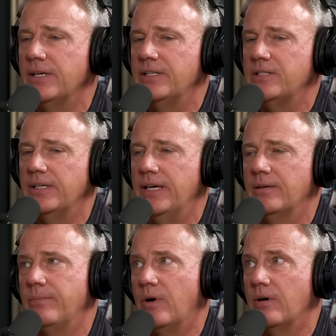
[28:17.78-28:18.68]
it's
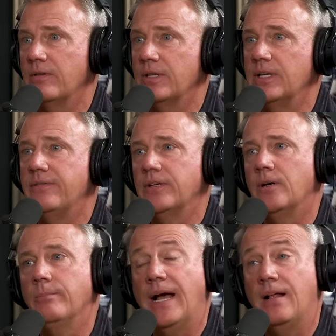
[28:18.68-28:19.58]
again part of the
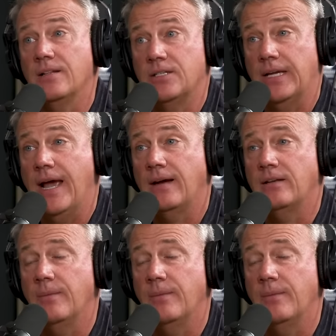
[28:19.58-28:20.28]
difficult balancing act.